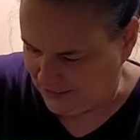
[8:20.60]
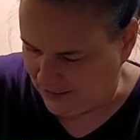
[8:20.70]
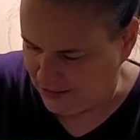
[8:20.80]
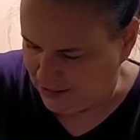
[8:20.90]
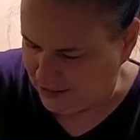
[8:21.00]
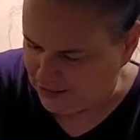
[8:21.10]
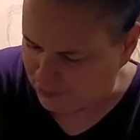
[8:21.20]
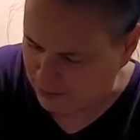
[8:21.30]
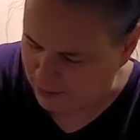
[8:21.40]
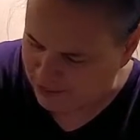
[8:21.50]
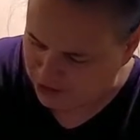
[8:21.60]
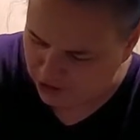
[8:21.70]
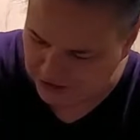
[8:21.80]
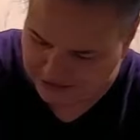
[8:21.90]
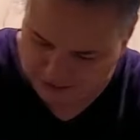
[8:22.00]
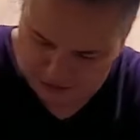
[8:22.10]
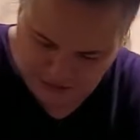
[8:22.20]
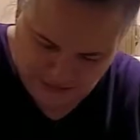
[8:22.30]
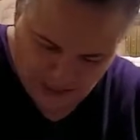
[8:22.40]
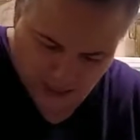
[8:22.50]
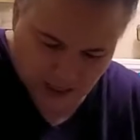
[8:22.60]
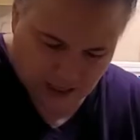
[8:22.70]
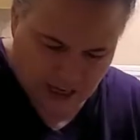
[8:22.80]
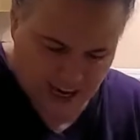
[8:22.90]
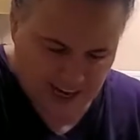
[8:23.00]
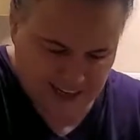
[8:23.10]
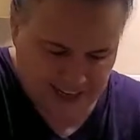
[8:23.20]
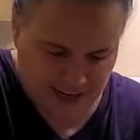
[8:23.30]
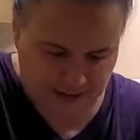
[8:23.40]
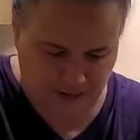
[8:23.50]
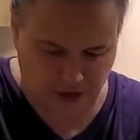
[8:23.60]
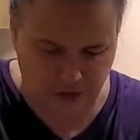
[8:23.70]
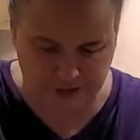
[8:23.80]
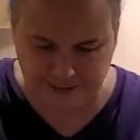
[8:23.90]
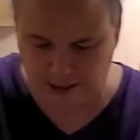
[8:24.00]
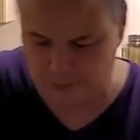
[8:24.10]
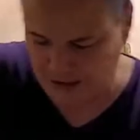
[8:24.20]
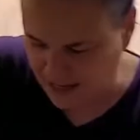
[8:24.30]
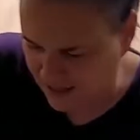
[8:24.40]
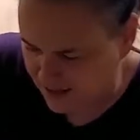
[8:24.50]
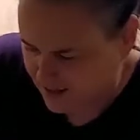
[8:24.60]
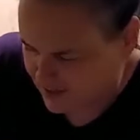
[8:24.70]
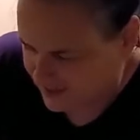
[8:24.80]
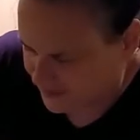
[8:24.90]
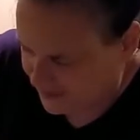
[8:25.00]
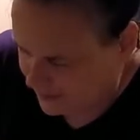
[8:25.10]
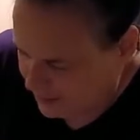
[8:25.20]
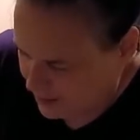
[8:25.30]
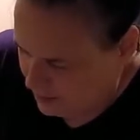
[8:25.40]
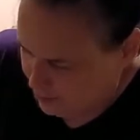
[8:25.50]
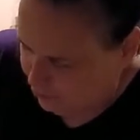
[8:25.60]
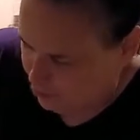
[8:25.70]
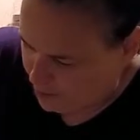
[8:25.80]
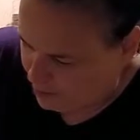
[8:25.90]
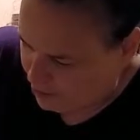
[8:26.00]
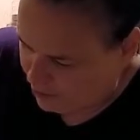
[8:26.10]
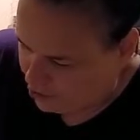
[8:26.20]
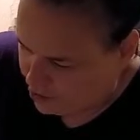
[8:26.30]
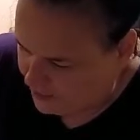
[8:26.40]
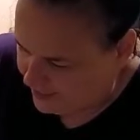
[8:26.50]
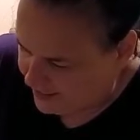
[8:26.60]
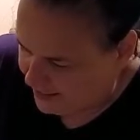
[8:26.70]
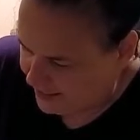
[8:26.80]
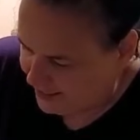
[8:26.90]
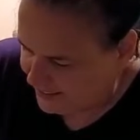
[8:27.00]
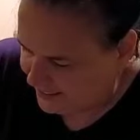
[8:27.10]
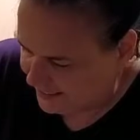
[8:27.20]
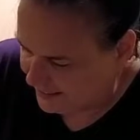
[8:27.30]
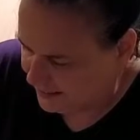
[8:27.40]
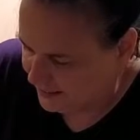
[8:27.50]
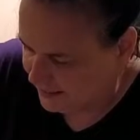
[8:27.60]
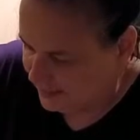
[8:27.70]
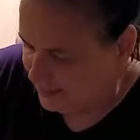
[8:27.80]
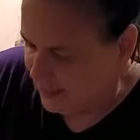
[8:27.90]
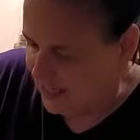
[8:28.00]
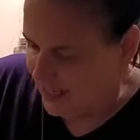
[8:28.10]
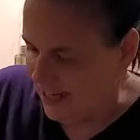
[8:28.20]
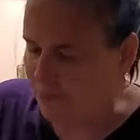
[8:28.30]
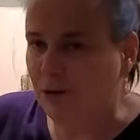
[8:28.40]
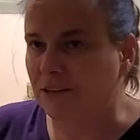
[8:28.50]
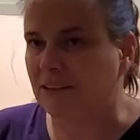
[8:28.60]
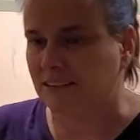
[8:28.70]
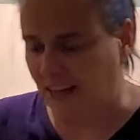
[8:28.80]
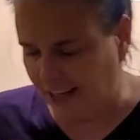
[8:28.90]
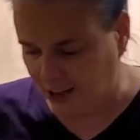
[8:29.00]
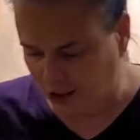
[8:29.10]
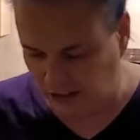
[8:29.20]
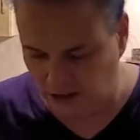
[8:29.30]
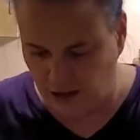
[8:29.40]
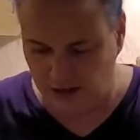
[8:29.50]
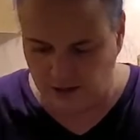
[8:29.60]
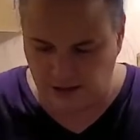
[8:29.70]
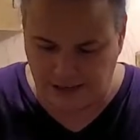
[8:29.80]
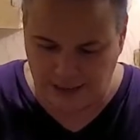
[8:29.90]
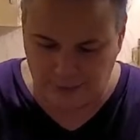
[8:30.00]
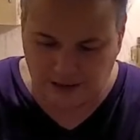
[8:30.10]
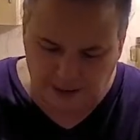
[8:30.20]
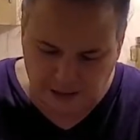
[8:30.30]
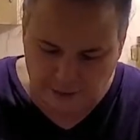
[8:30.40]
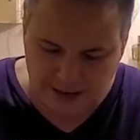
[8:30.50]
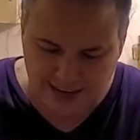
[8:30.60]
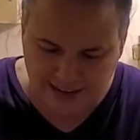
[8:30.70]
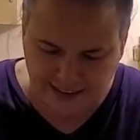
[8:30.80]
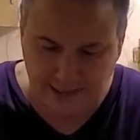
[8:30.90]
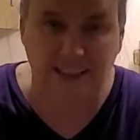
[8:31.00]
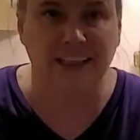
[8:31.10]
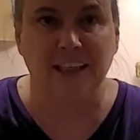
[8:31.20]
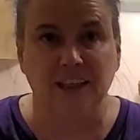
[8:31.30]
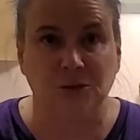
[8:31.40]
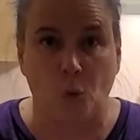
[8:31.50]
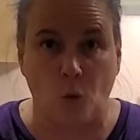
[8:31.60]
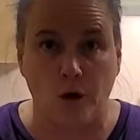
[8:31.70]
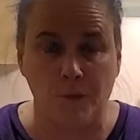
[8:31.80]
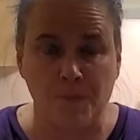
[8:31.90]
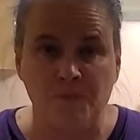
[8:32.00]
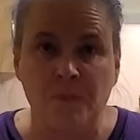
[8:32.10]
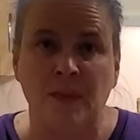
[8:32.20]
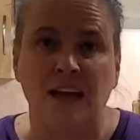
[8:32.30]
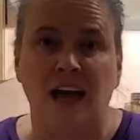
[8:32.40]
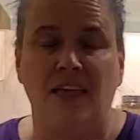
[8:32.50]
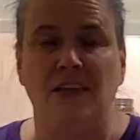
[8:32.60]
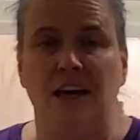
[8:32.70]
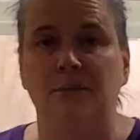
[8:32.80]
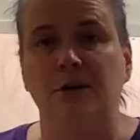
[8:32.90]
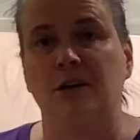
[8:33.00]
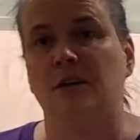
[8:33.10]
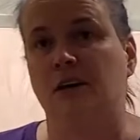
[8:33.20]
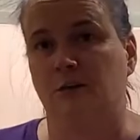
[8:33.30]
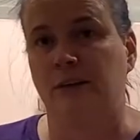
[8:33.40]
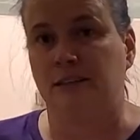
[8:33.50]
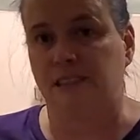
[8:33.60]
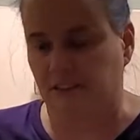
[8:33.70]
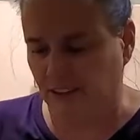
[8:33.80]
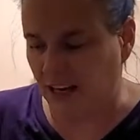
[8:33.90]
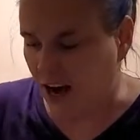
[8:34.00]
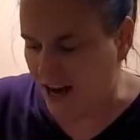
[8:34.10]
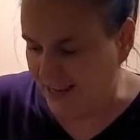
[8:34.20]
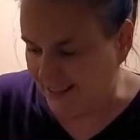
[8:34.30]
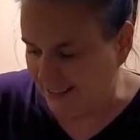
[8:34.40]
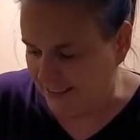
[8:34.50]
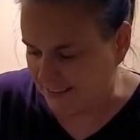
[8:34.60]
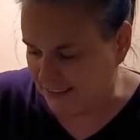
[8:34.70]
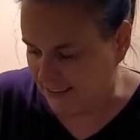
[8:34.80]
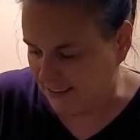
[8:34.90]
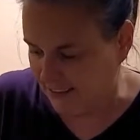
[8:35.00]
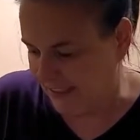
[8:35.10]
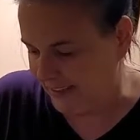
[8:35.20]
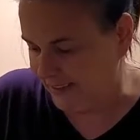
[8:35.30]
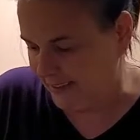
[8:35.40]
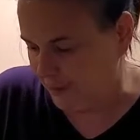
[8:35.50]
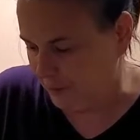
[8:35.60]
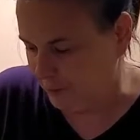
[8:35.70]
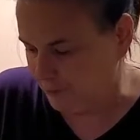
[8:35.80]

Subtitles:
and I just want to make sure that there's none hiding out in the crease of the pan before I move it onto the heat. And I cook it on like a medium heat until it gets warm, and then I put it on a relatively high heat until it thickens up.